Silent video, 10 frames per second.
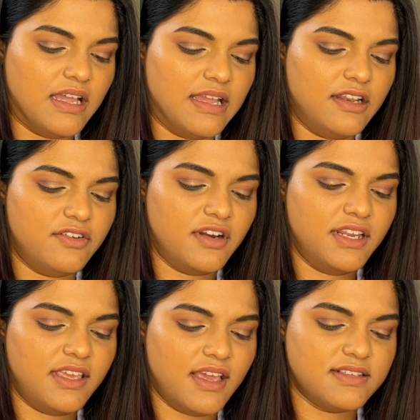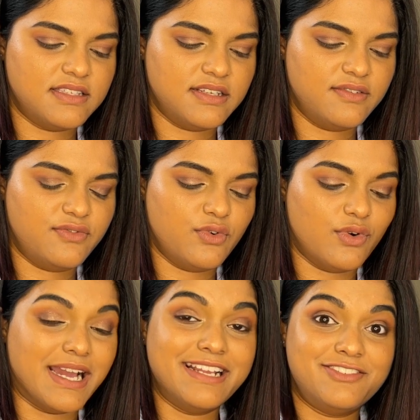hyaluronic acid
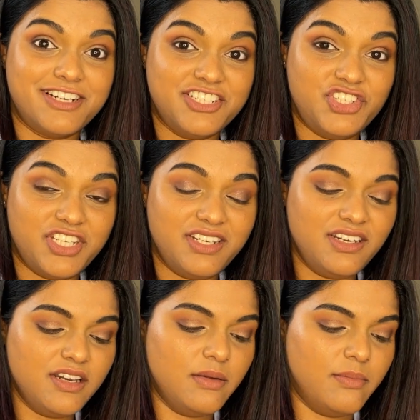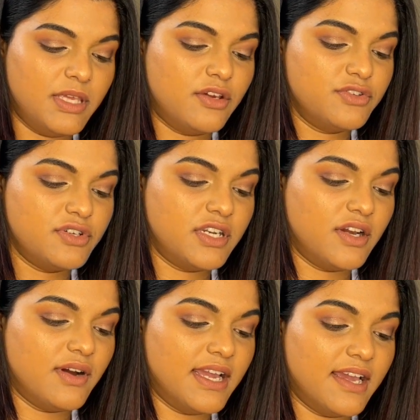for hydration, because you
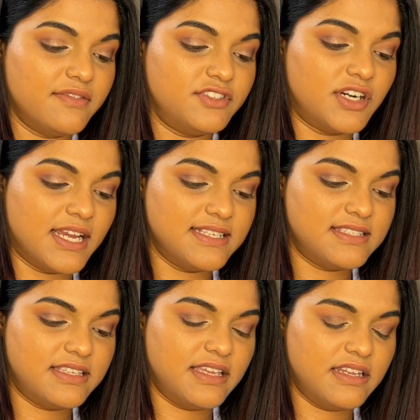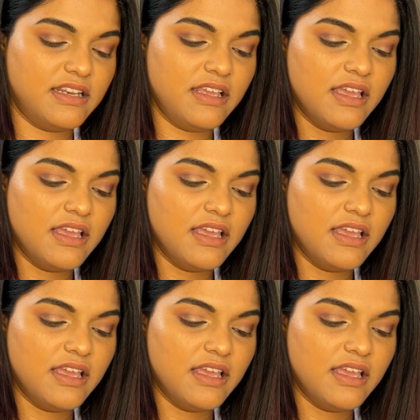know I have dry skin,